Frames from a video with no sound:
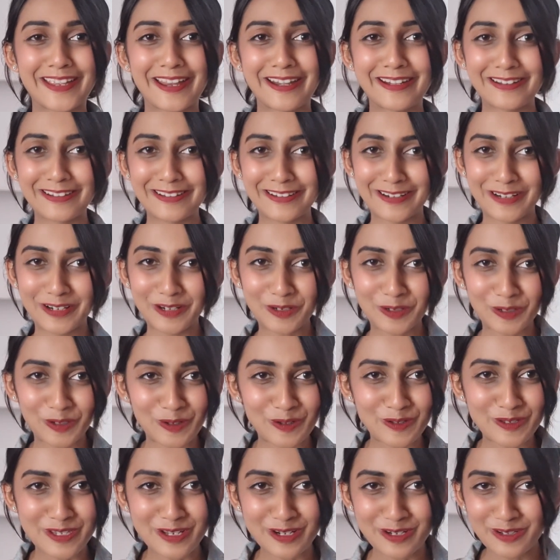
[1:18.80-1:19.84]
get a little
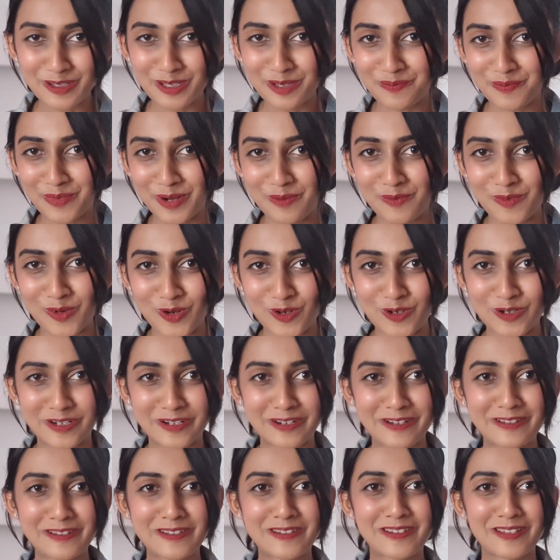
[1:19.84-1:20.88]
closer to the
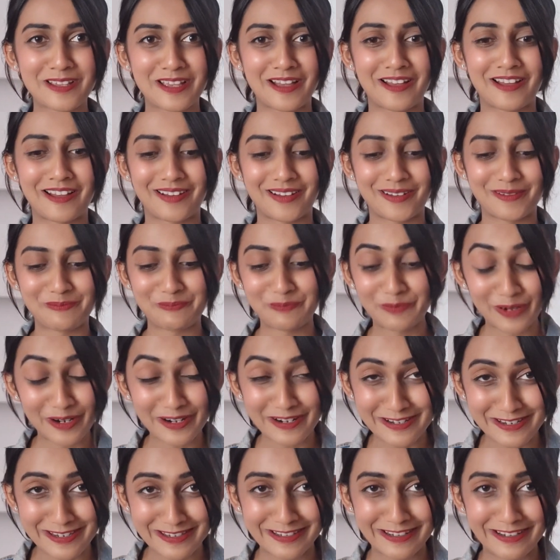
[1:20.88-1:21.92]
promotions
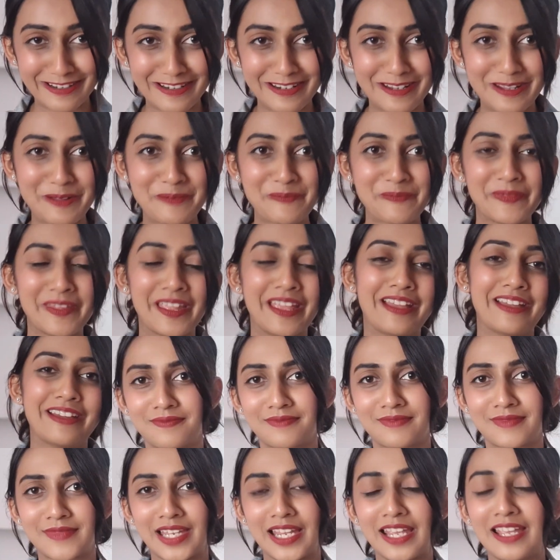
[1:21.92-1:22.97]
personally.
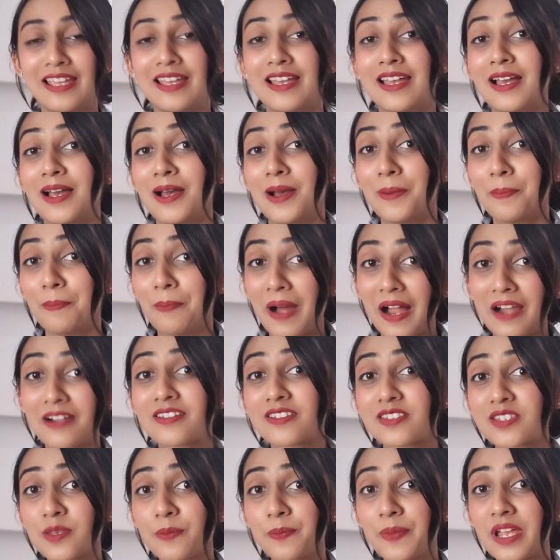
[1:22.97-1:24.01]

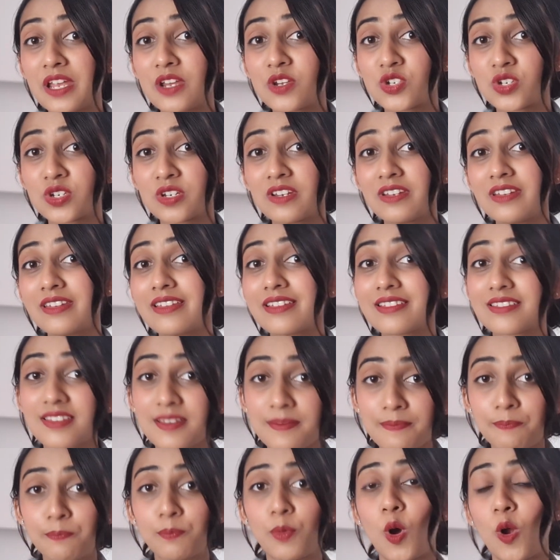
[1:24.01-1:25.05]
Participation is
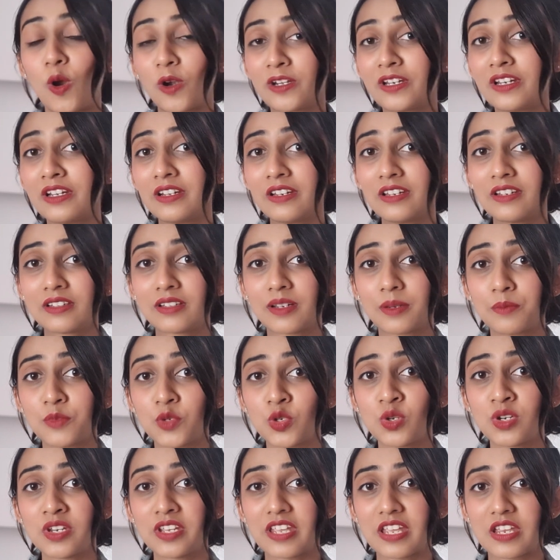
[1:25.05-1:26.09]
important in
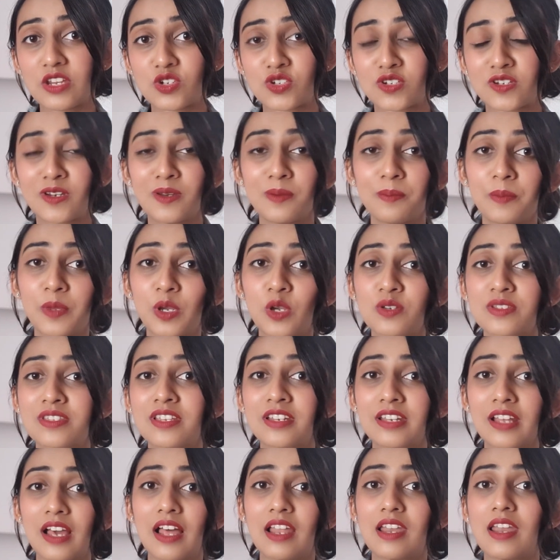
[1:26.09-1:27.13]
communication because
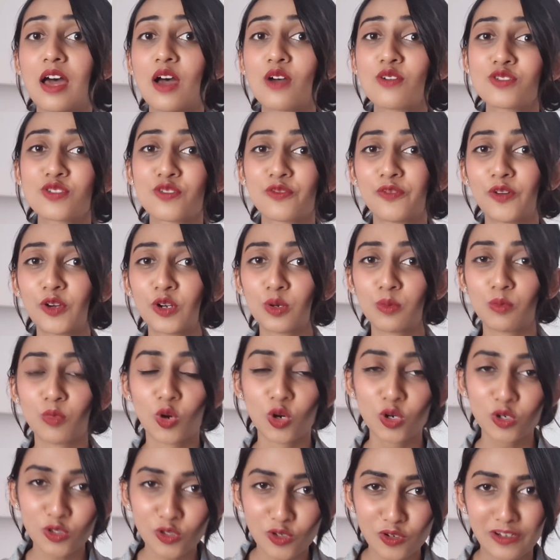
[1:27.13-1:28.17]
it allows for a
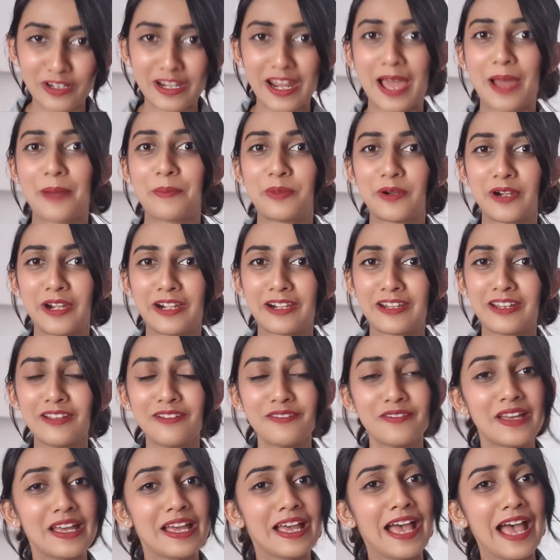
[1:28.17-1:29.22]
more
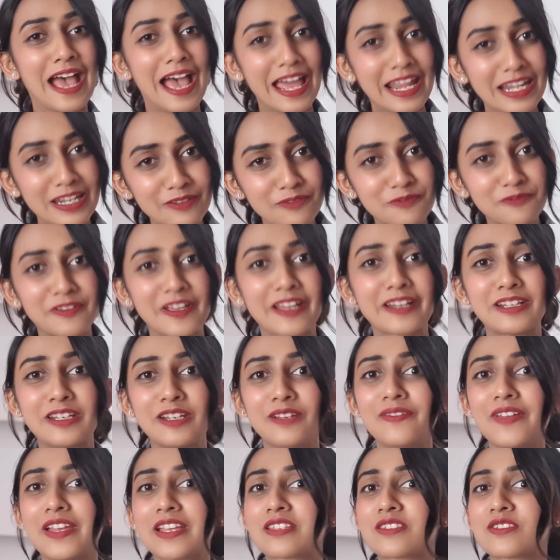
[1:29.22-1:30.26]
collaborative and
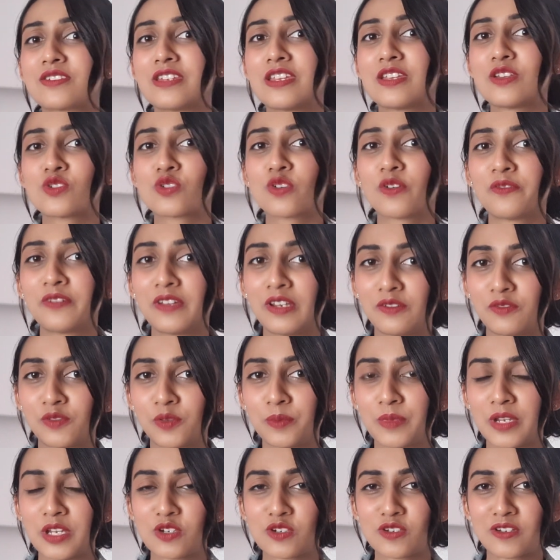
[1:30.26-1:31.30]
effective exchange of
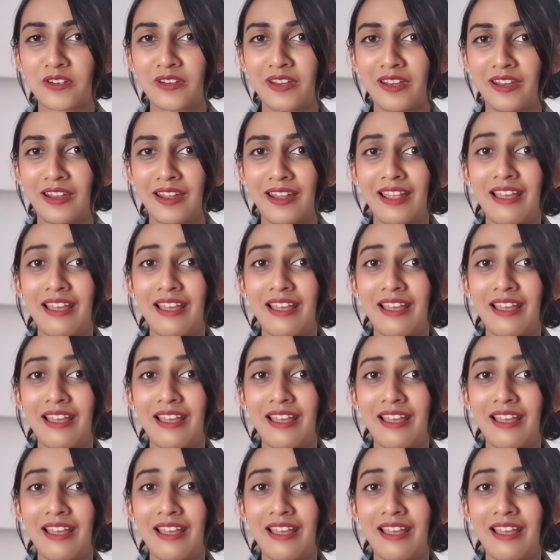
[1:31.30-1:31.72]
information.